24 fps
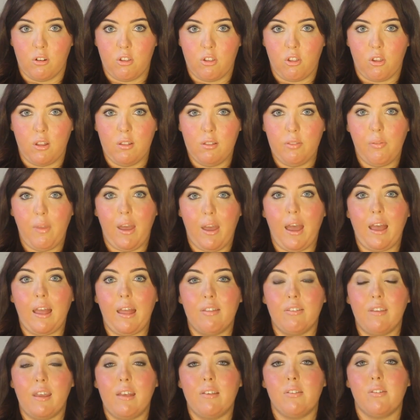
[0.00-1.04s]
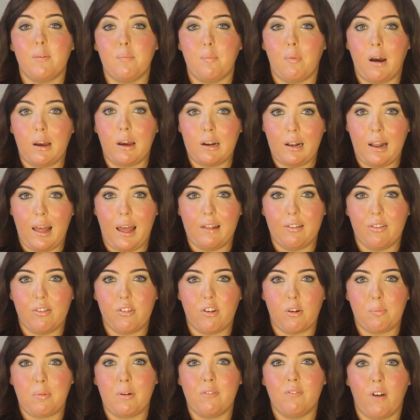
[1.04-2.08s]
introduction and is the model
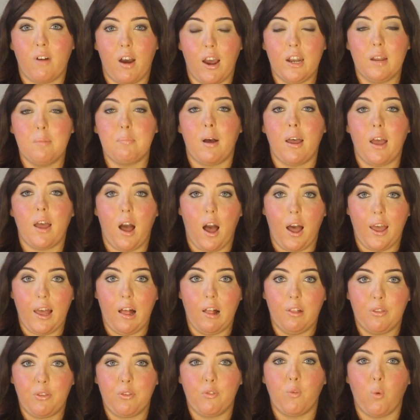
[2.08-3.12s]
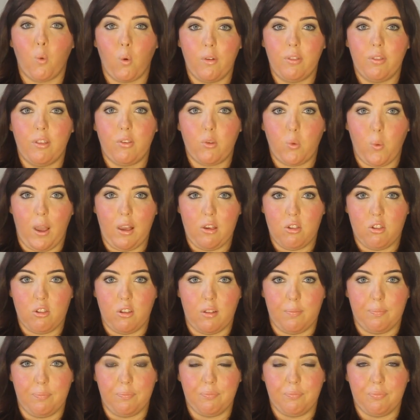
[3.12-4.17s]
answer provided by IELTS for this
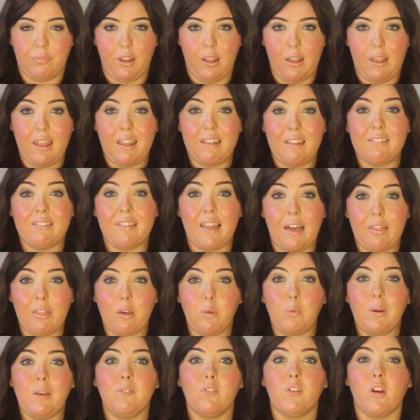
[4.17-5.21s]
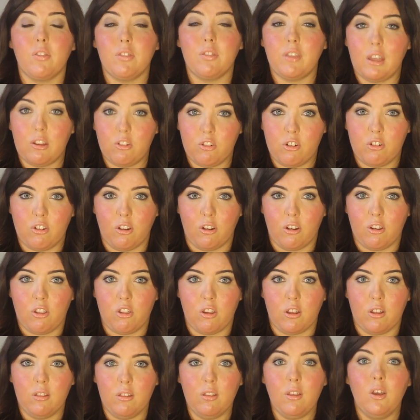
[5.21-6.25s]
question. Now that we have done the
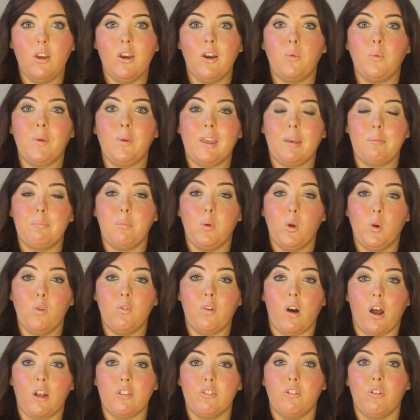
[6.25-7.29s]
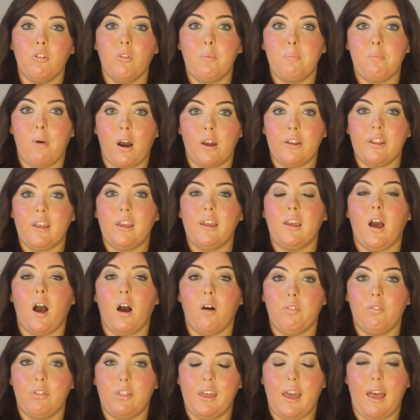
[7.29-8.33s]
introduction, we can move on to the
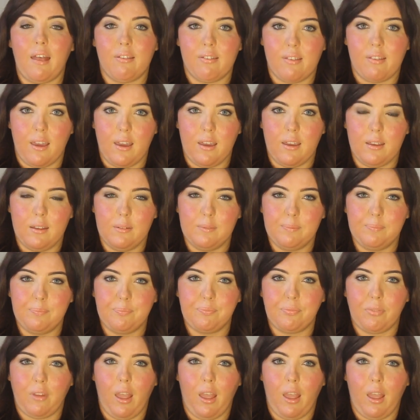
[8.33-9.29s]
body of the essay.